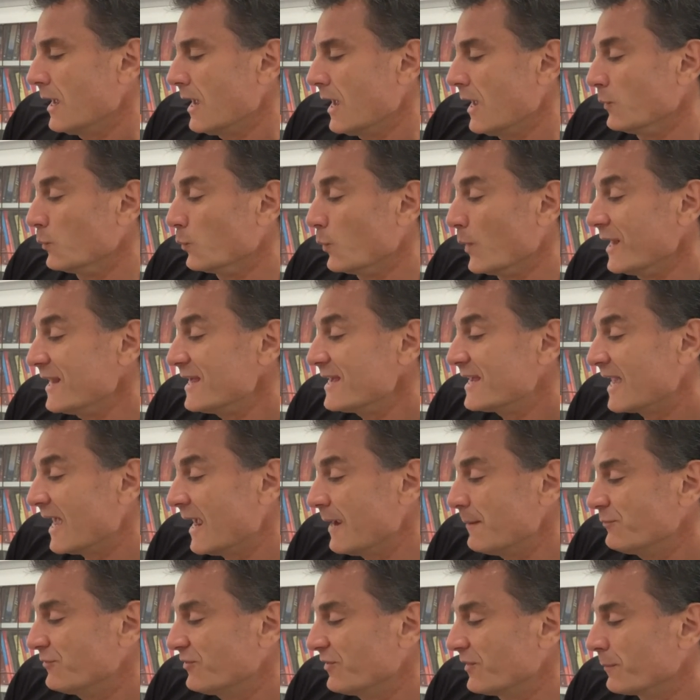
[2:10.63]
And when he
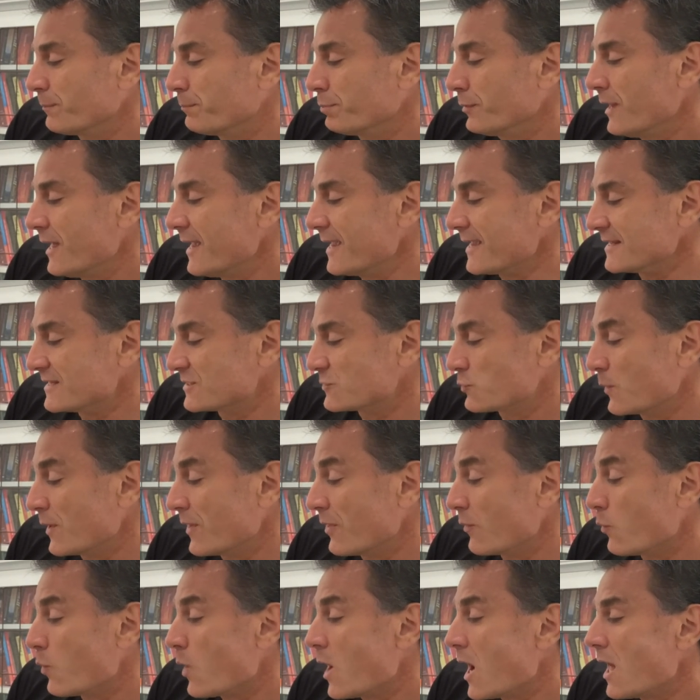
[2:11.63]
came to the place where
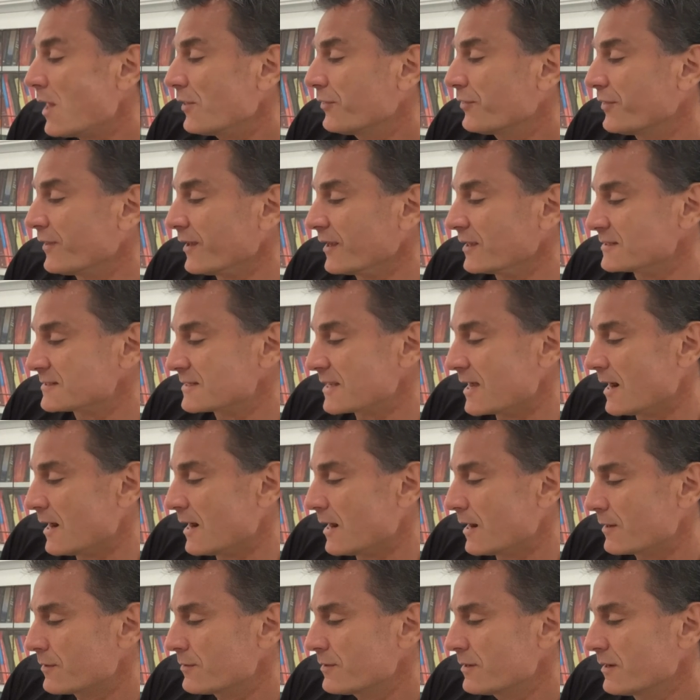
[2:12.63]
the wild things
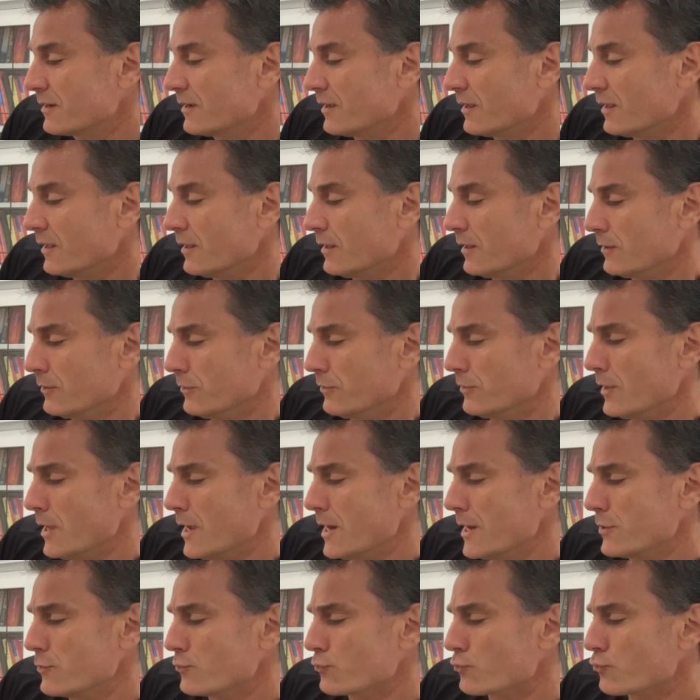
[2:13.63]
are,
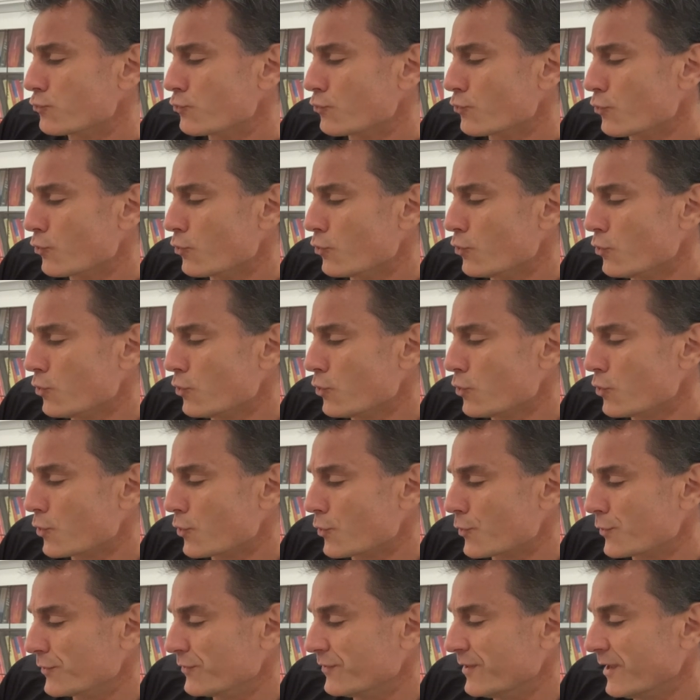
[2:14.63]
they
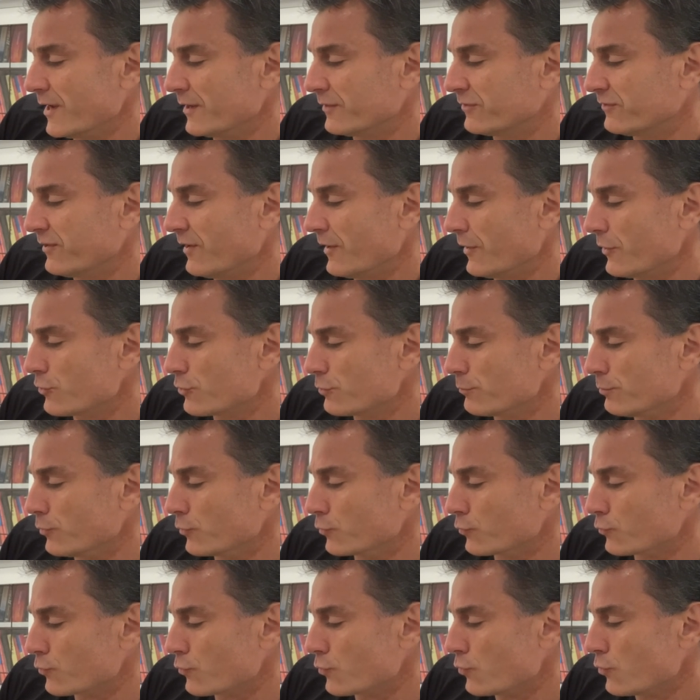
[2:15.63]
roared their
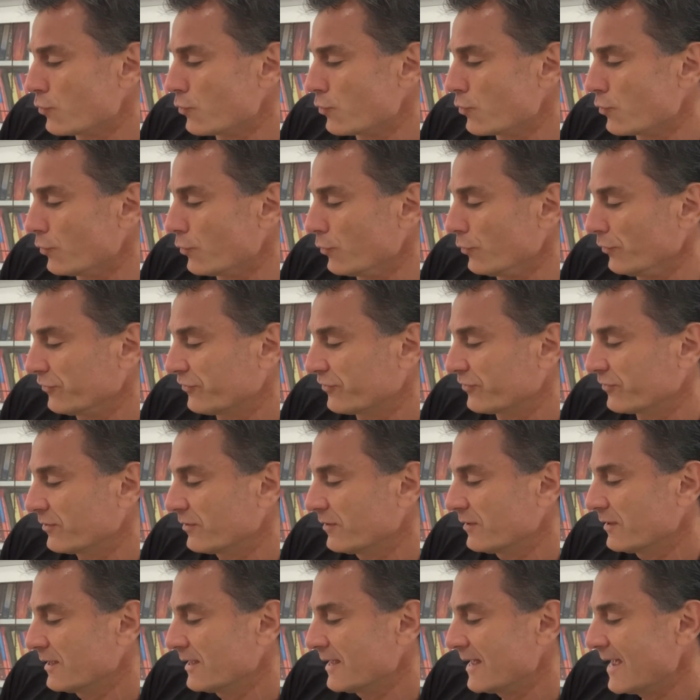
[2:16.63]
terrible
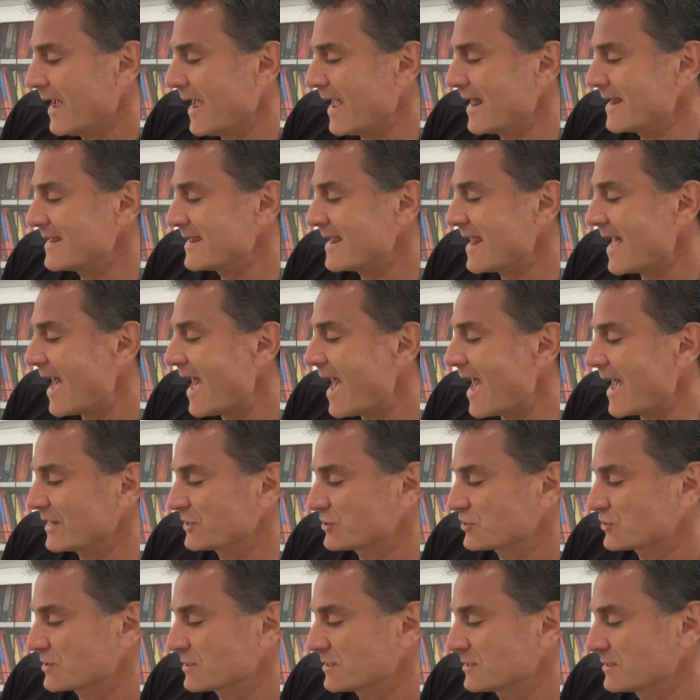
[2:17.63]
roars and
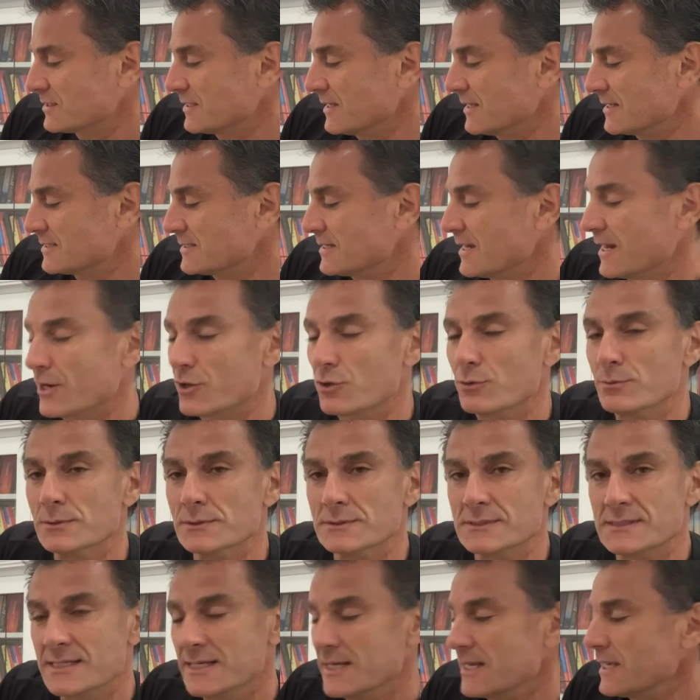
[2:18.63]
gnashed their
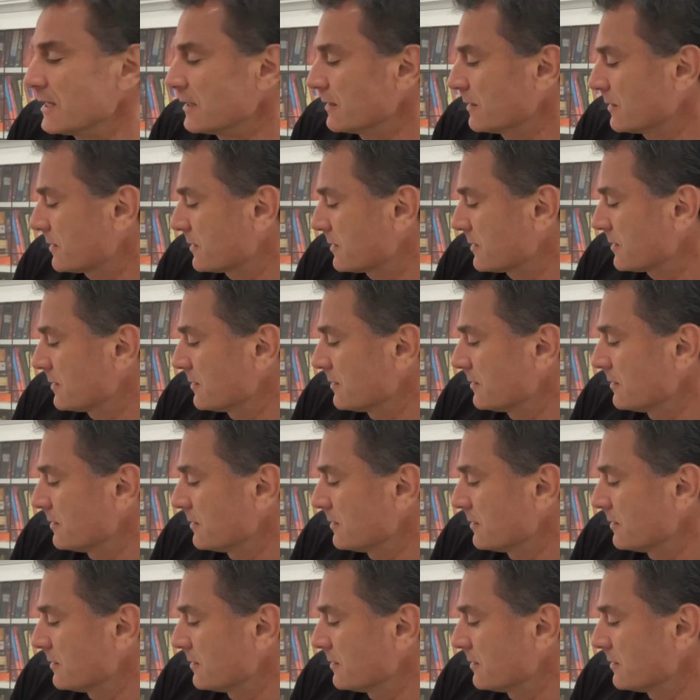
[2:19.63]
terrible teeth